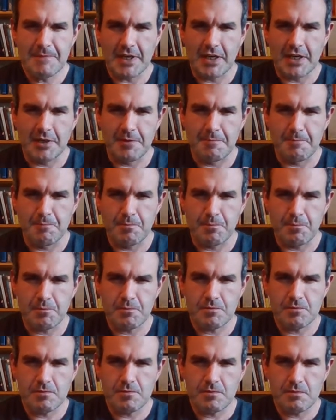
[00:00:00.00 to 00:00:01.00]

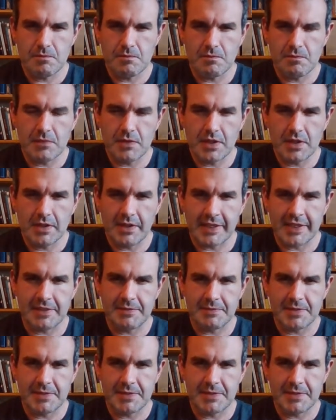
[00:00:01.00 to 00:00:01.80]
like a